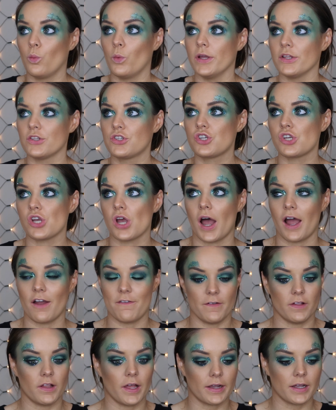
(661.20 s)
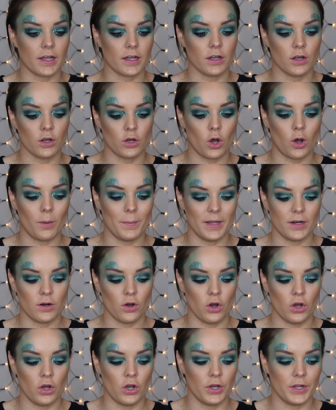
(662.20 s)
which I feel like I can comment
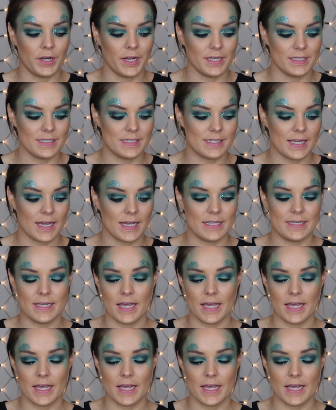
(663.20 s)
on and say,